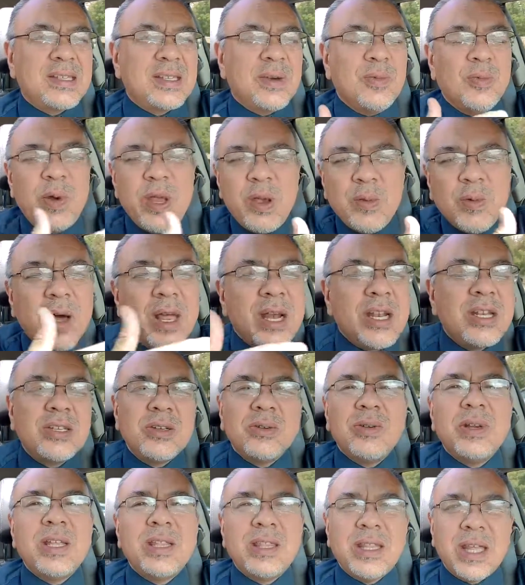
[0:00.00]
So we want to
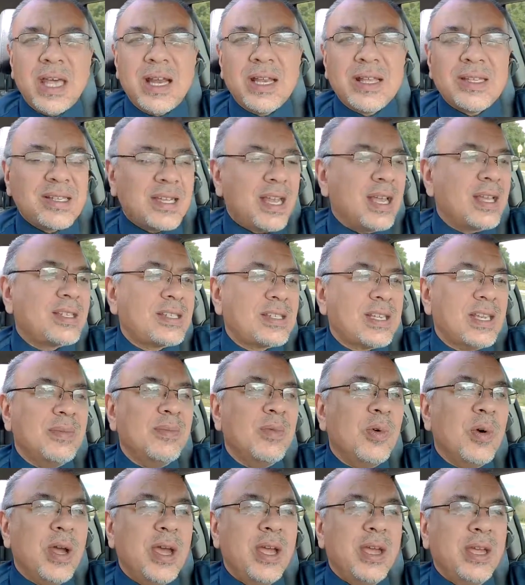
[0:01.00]
do it in that exact
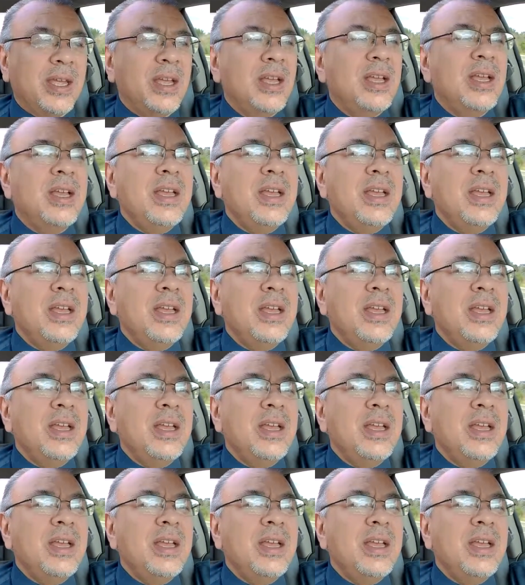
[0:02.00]
same way.